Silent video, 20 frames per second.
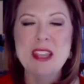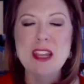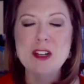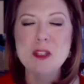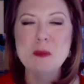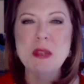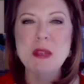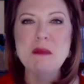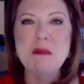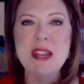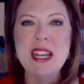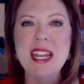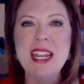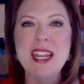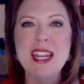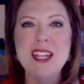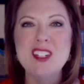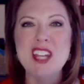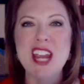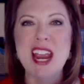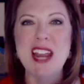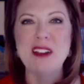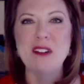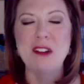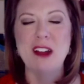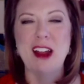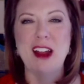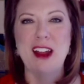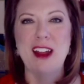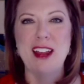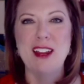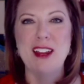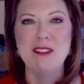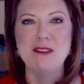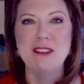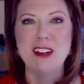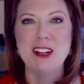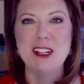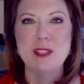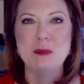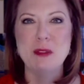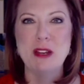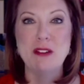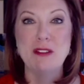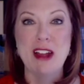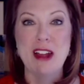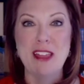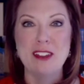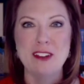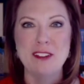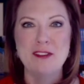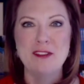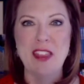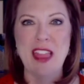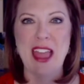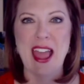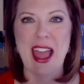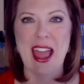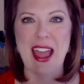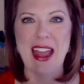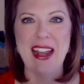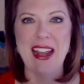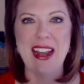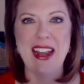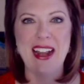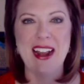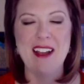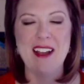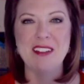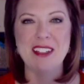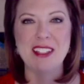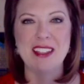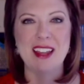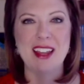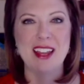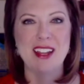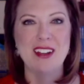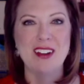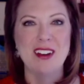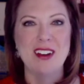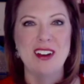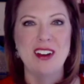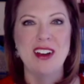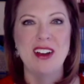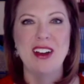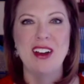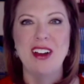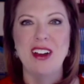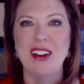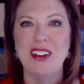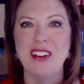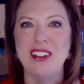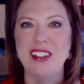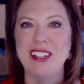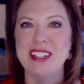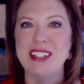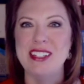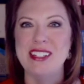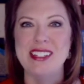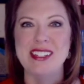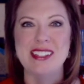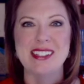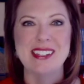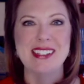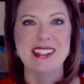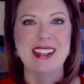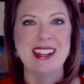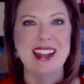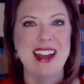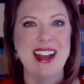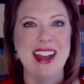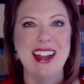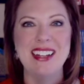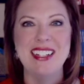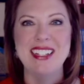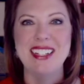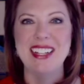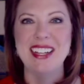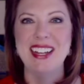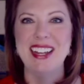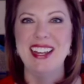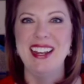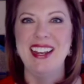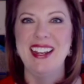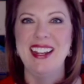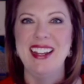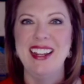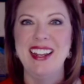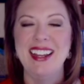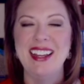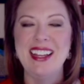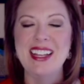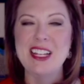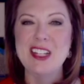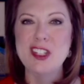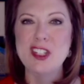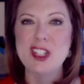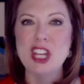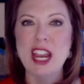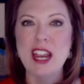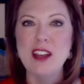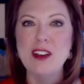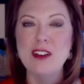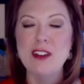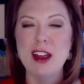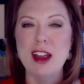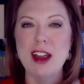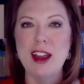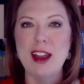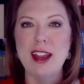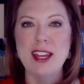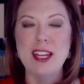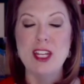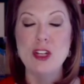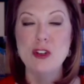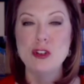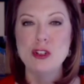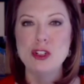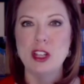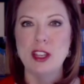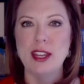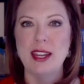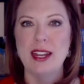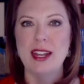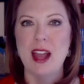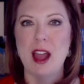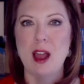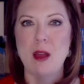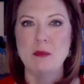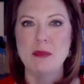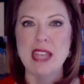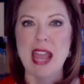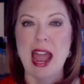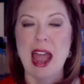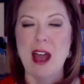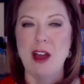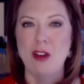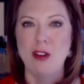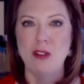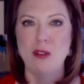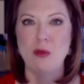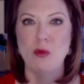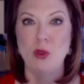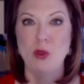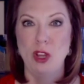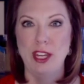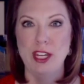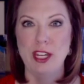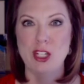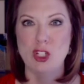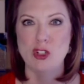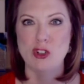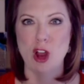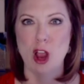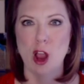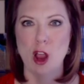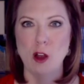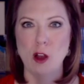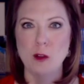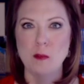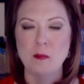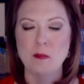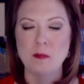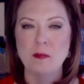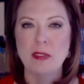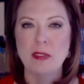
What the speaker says: There's been many a January where it's been rather flat, and I've been like, oh, this is not good. Because January usually comes out really strong.